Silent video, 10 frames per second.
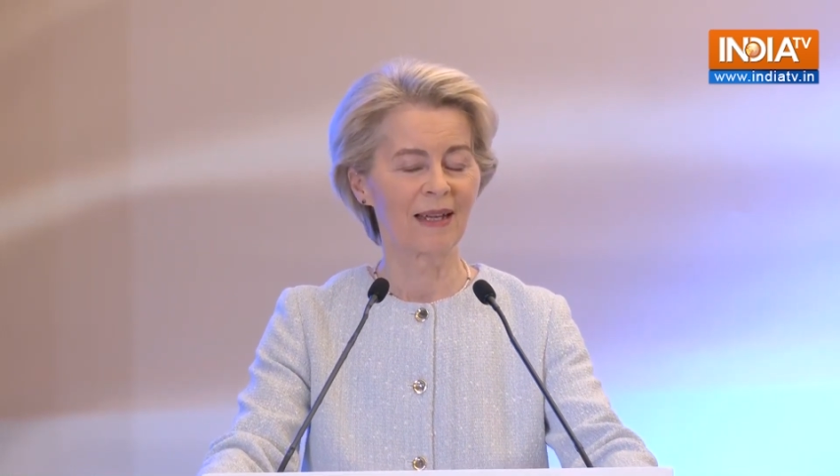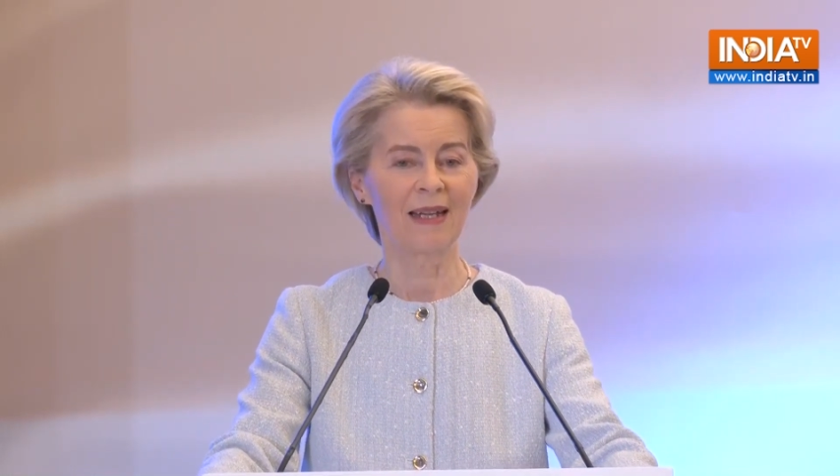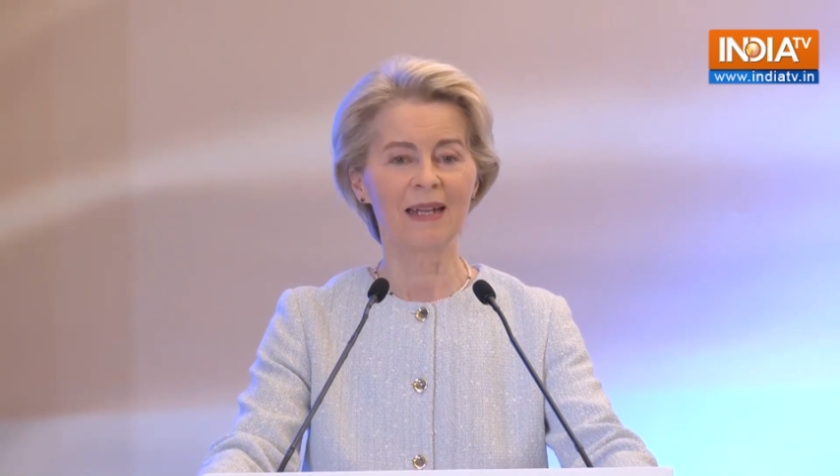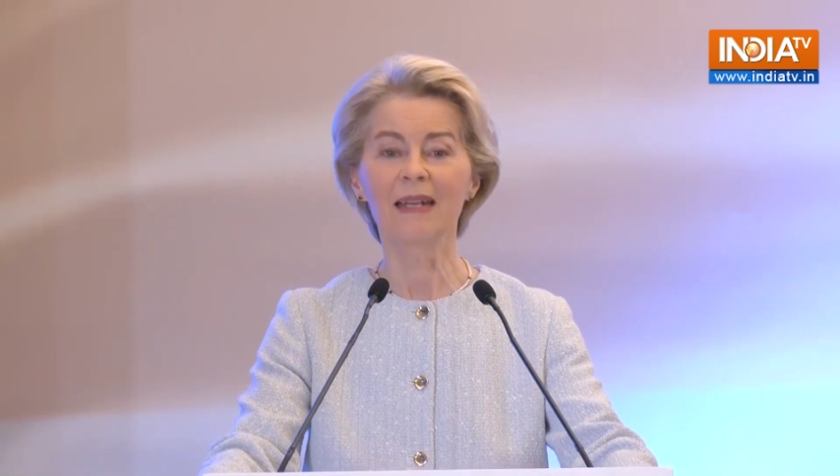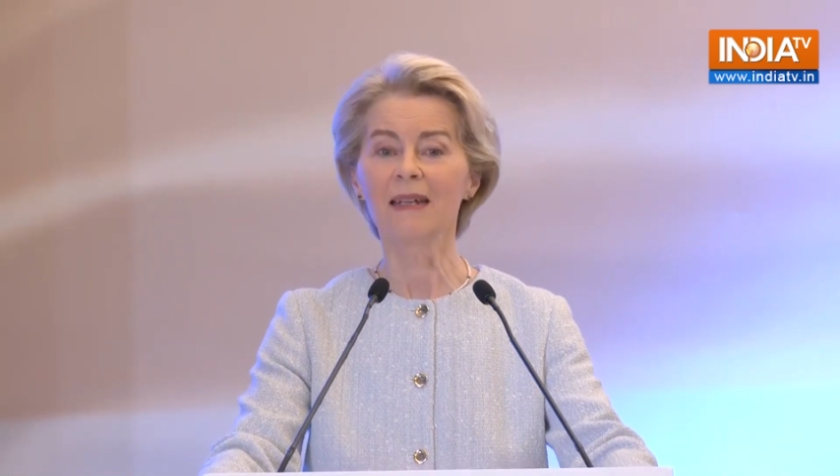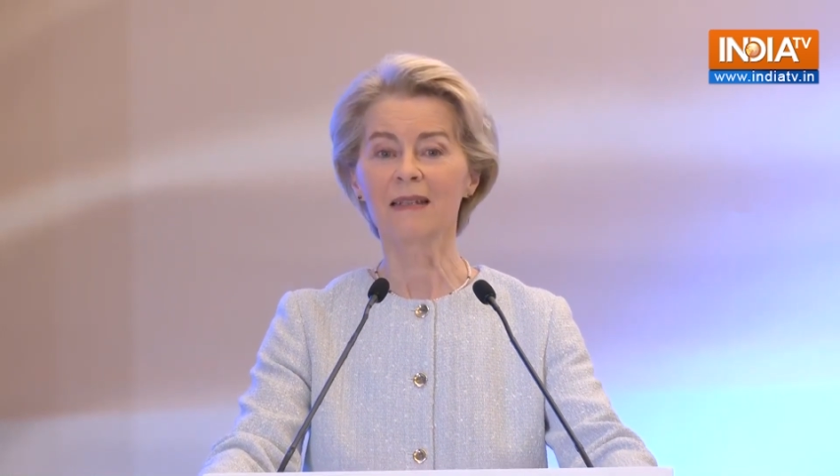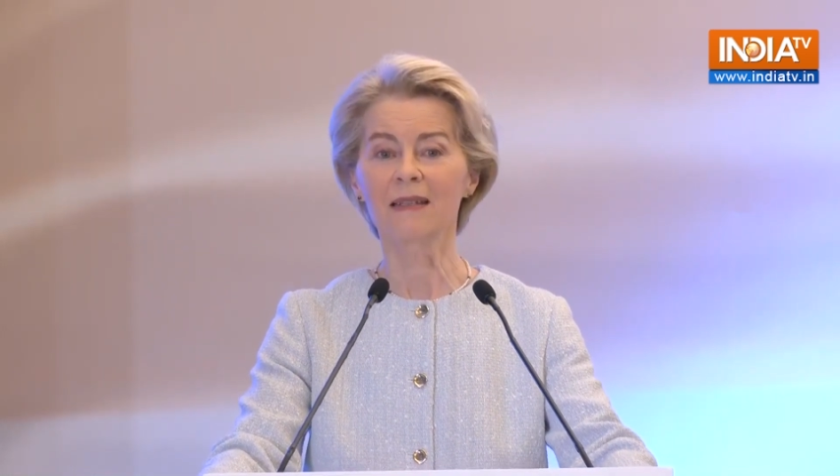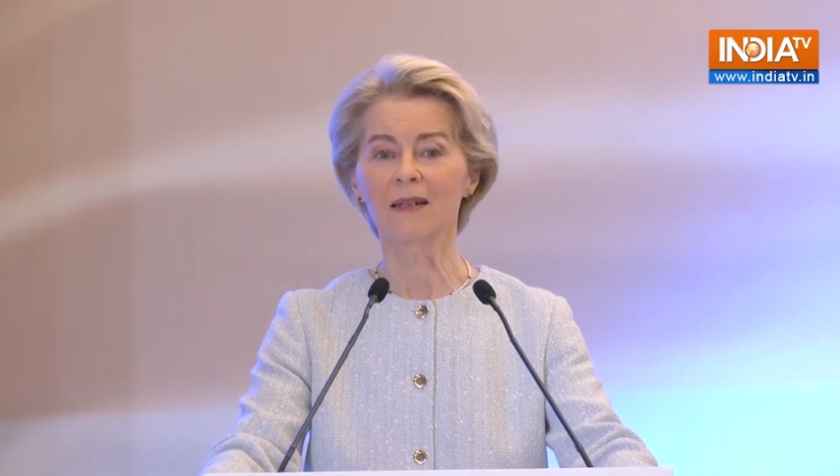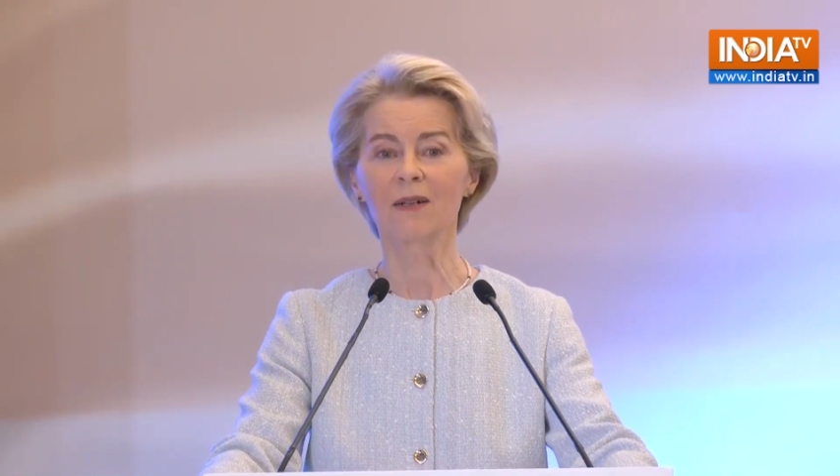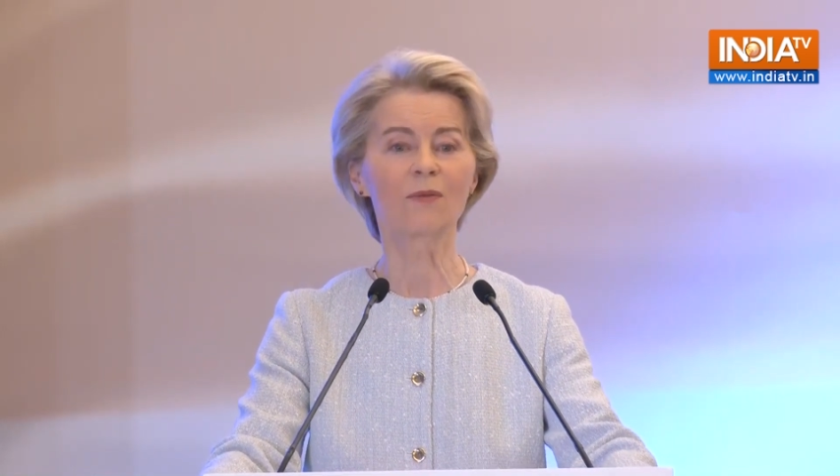It
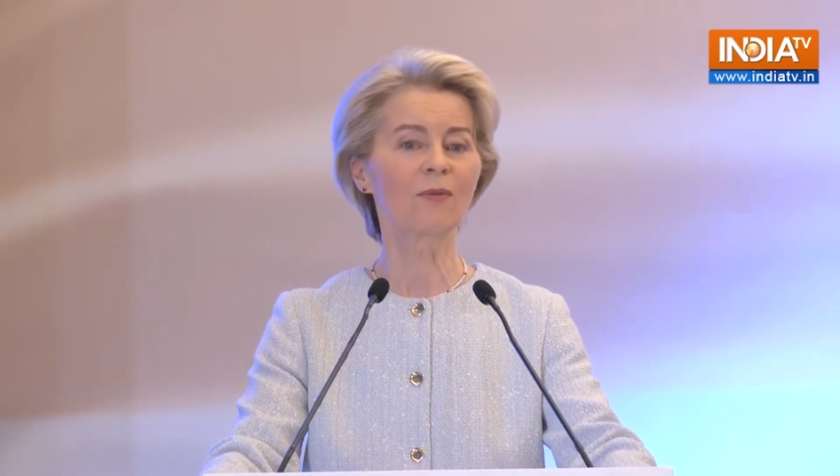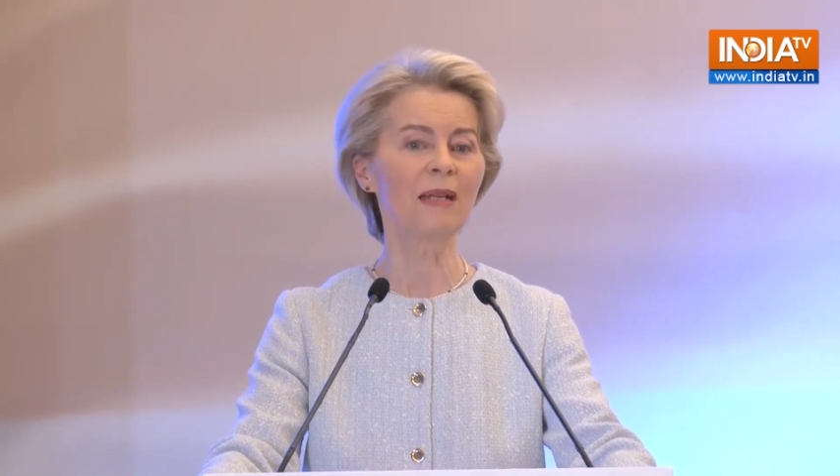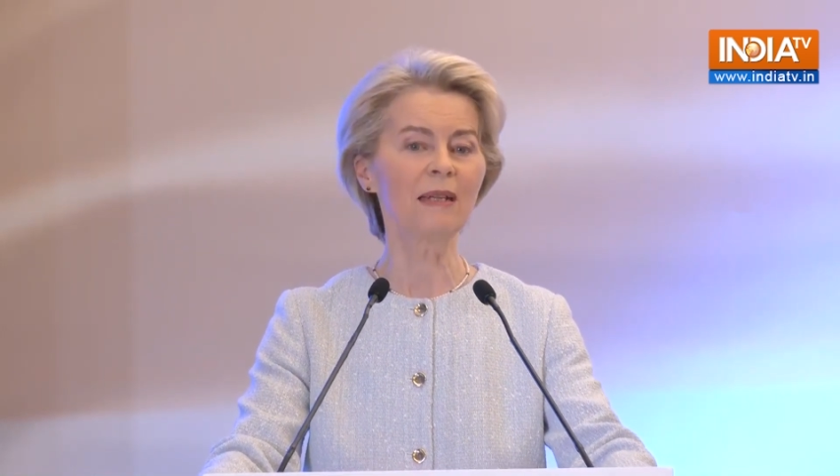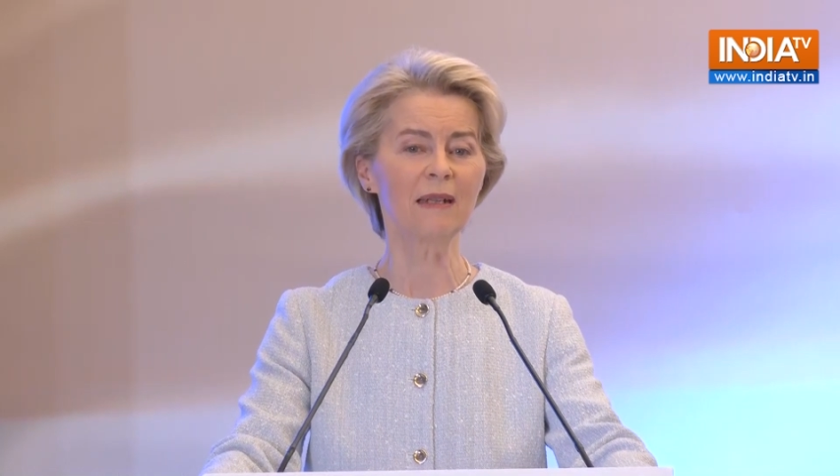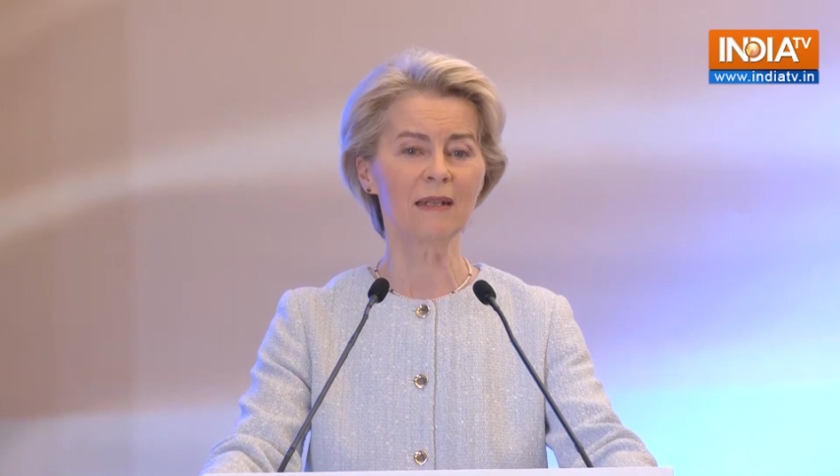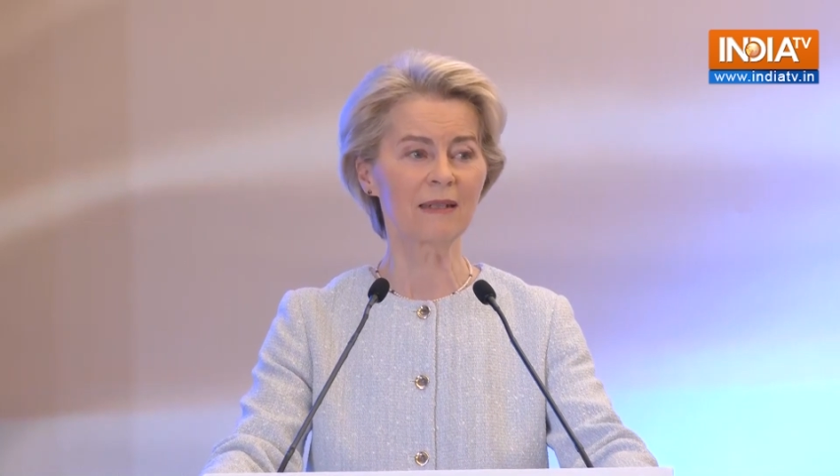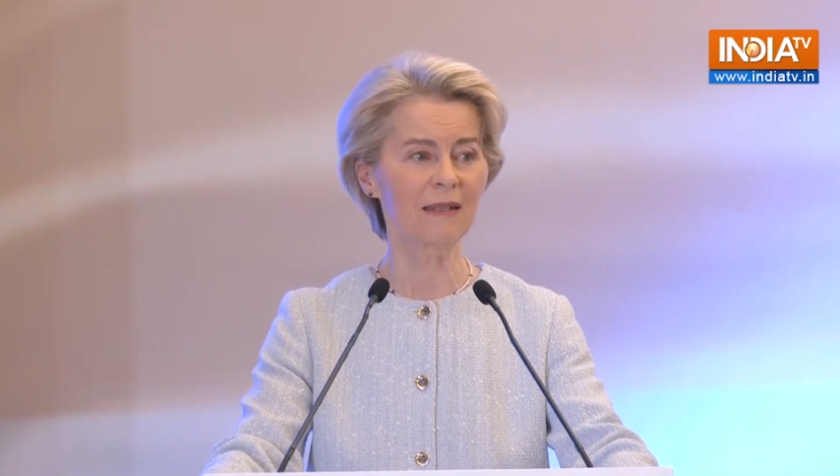is a green and